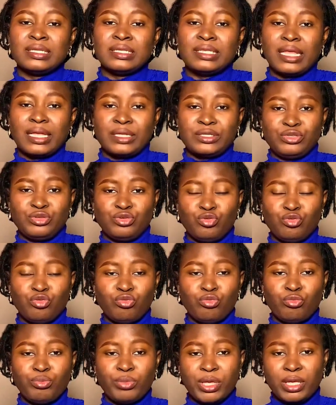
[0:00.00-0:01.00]
that you
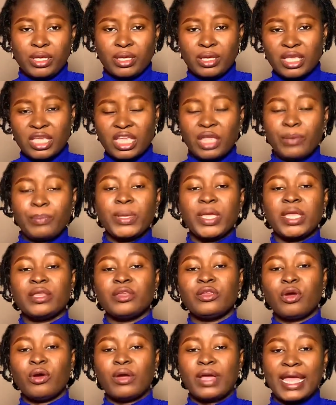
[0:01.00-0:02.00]
will be keeping
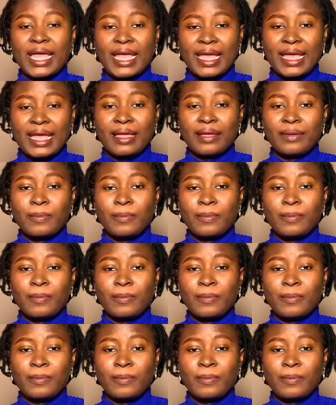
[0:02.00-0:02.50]
your hair,